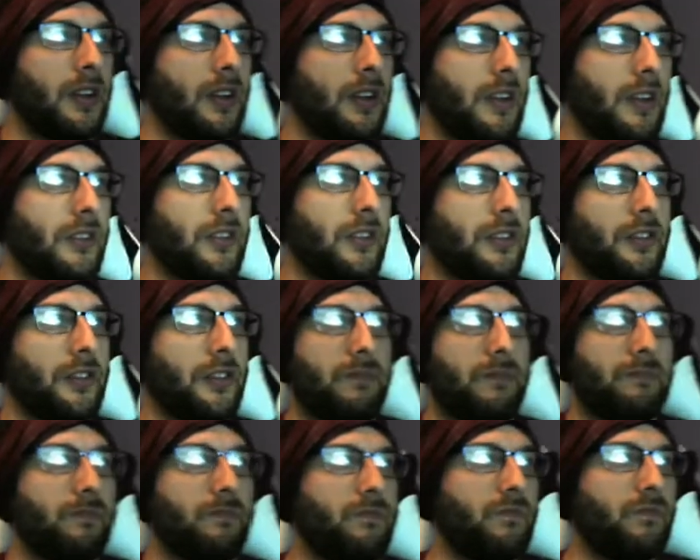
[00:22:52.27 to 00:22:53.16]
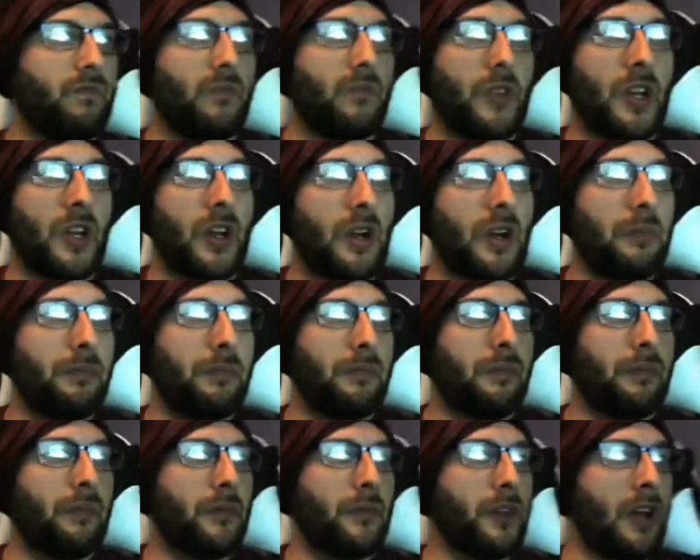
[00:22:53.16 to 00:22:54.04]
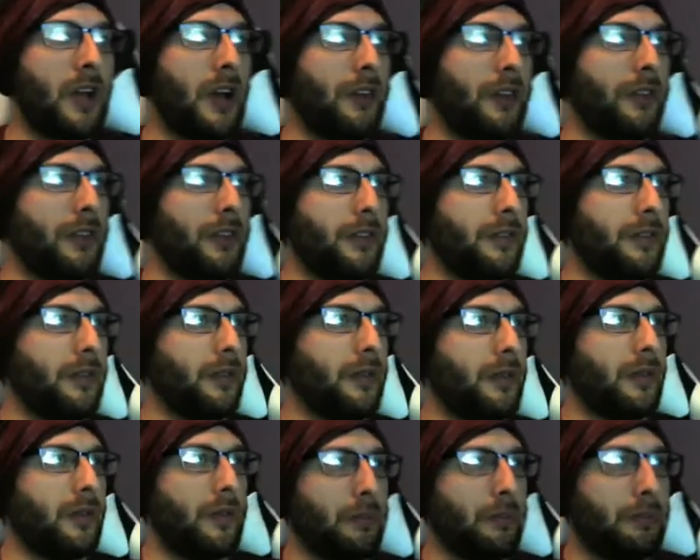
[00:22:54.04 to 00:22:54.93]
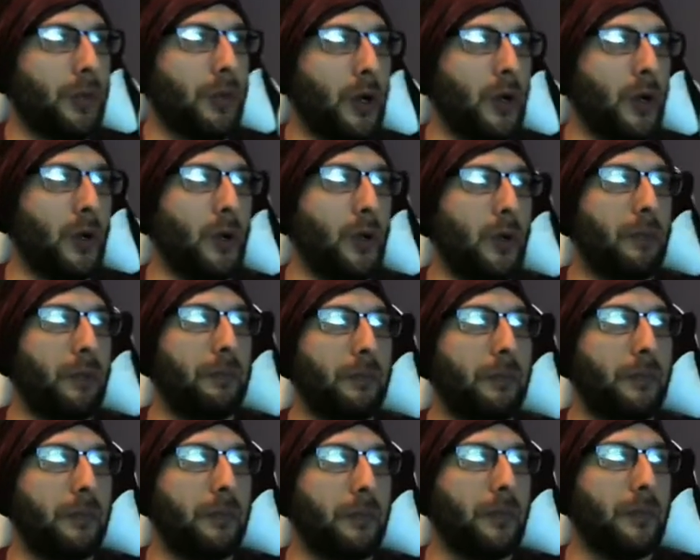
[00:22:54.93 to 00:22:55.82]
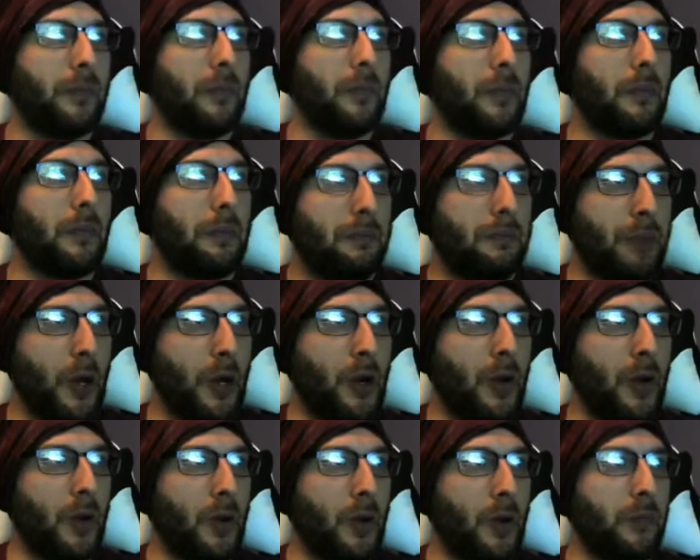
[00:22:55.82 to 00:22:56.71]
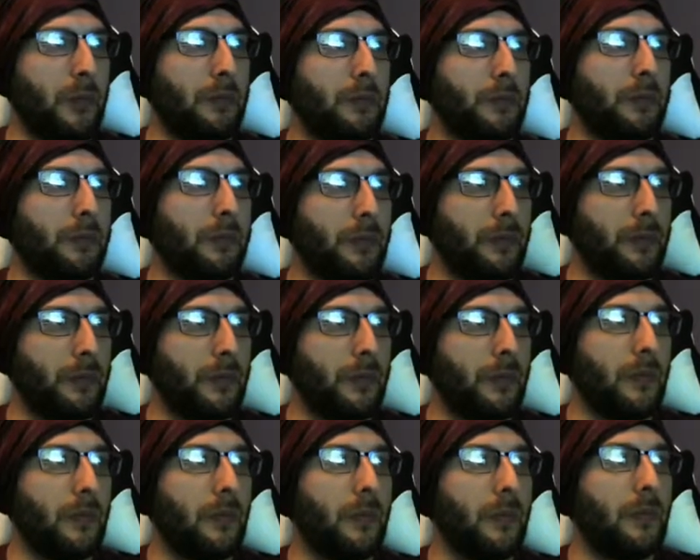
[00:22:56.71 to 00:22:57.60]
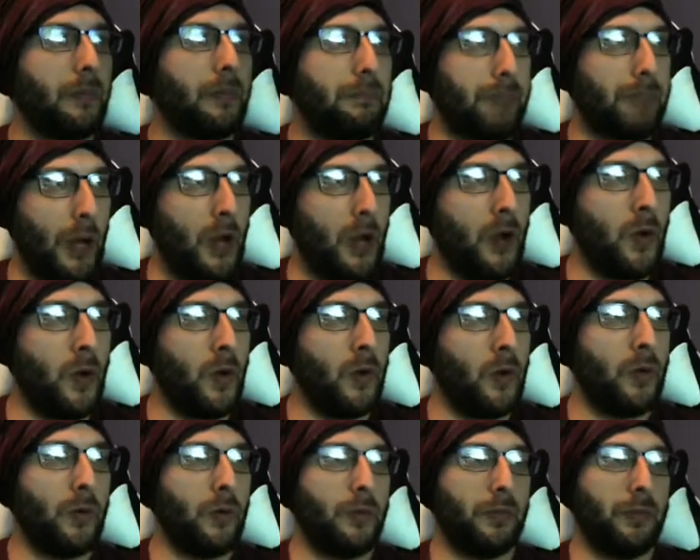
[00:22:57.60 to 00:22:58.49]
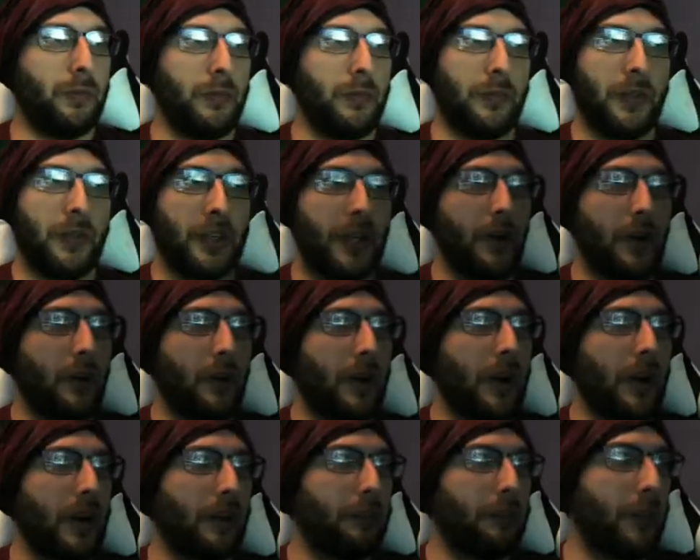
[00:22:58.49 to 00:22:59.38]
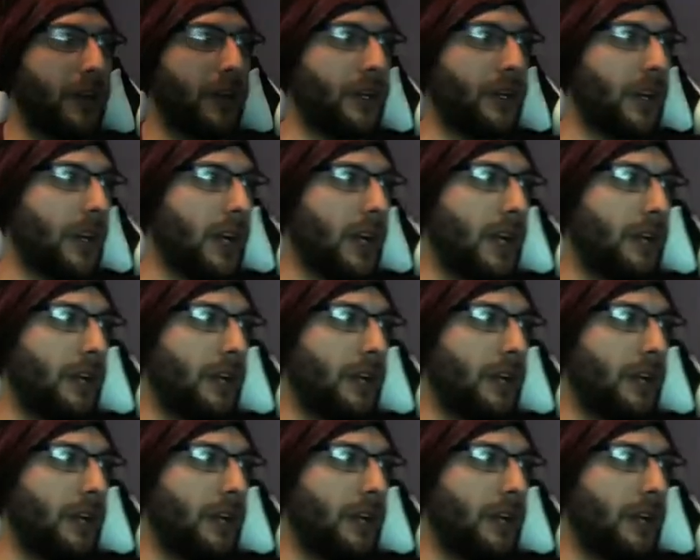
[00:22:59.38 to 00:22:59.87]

Just, yep, nothing. Boom. Boom. Boom. Get wrecked, my guy.